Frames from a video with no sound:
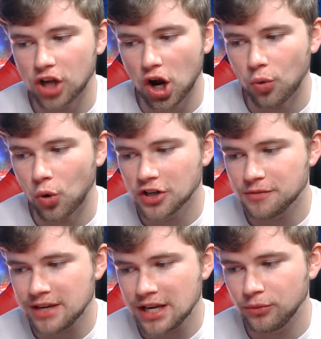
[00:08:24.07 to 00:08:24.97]
Star
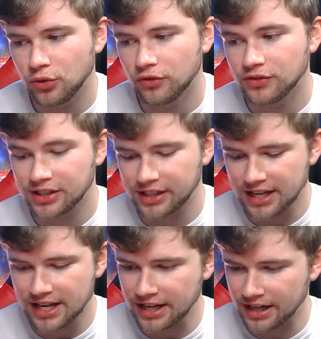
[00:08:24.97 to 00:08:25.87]
Wars meme you've
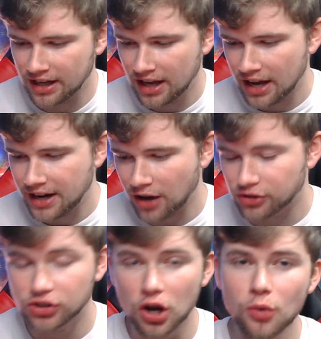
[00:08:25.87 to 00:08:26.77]
seen? Now
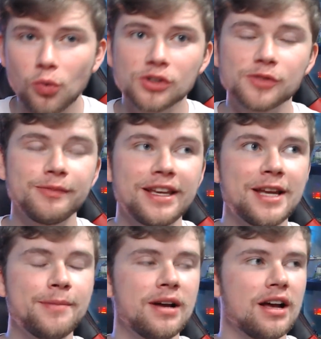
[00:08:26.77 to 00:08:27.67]
Star Wars
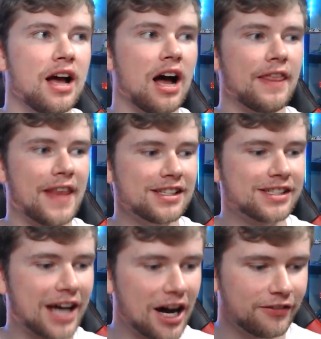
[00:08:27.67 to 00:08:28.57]
meme, that's
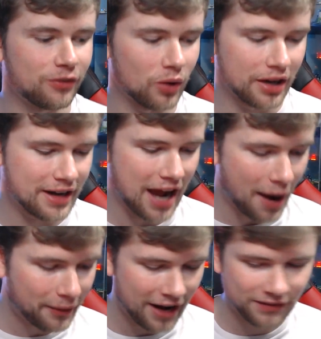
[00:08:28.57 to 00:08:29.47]
a tough one.
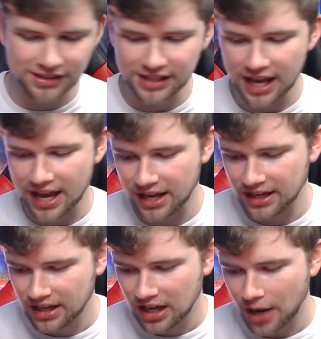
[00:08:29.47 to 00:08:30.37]
I would have to say,
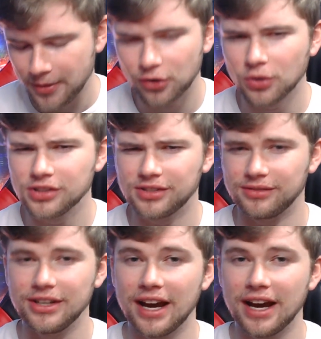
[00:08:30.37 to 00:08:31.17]
I mean, of course, you